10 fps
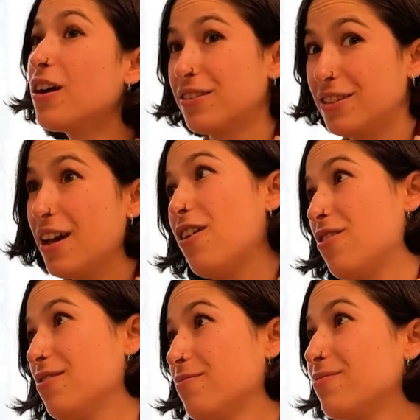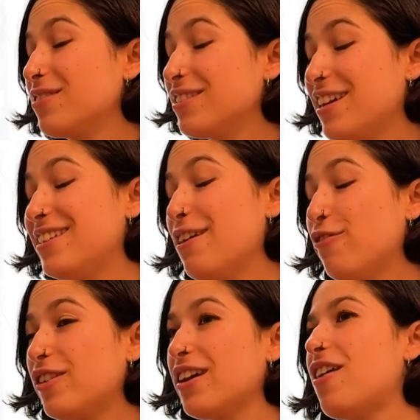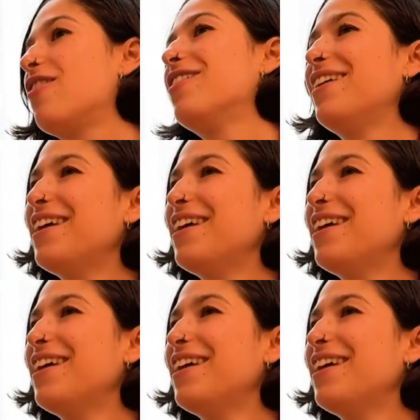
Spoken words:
They are. They definitely are.